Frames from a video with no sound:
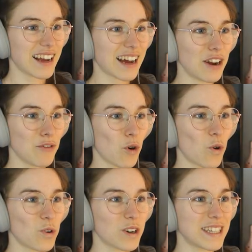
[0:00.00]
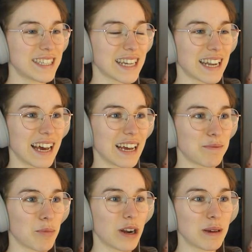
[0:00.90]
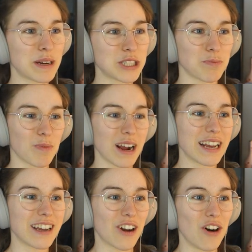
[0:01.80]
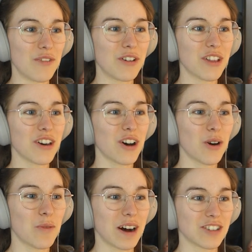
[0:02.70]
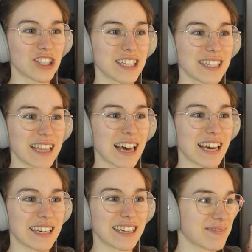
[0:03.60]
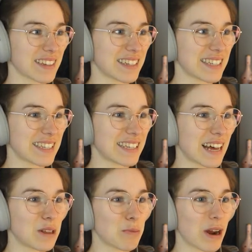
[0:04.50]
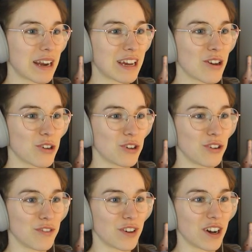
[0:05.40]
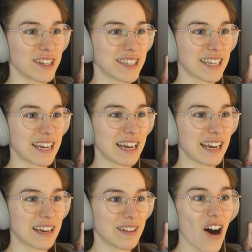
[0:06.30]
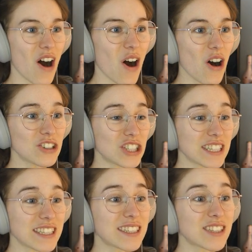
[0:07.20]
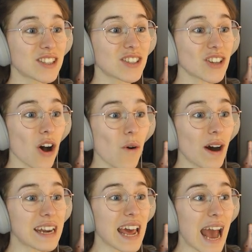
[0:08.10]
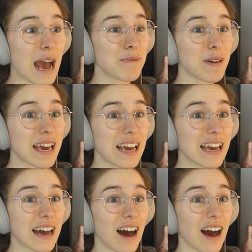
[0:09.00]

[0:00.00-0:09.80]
Kind of awkward to like pretty much break it off with her while she's like celebrating her university. Oh, she's so unhappy.